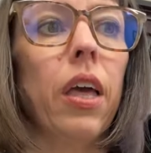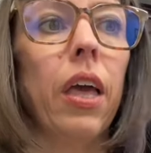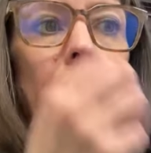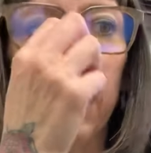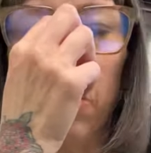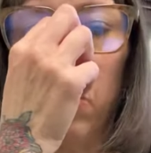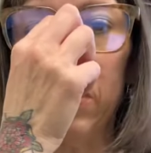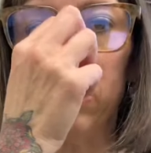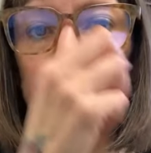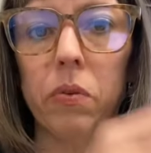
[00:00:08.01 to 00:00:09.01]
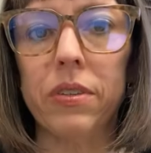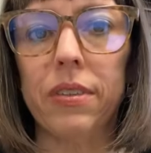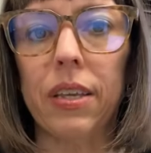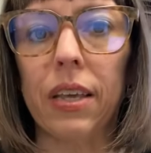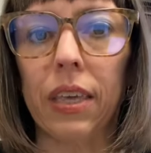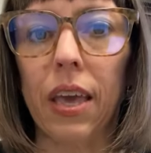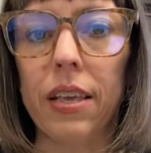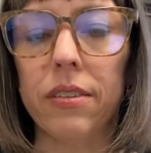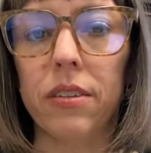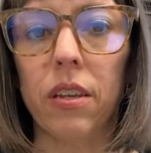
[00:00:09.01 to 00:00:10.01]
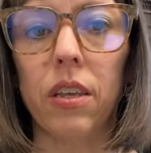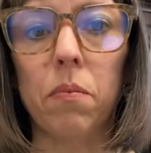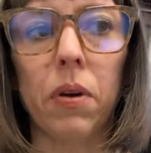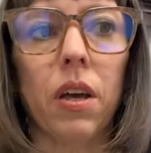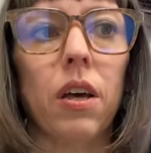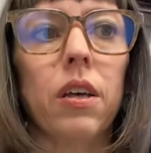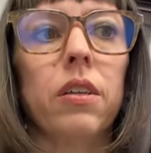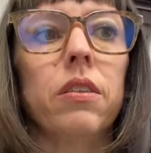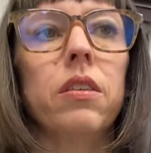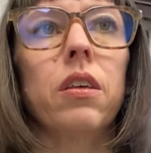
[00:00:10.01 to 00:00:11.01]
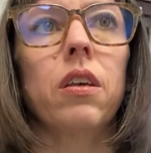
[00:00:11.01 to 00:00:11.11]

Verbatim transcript: And I want to present a case study because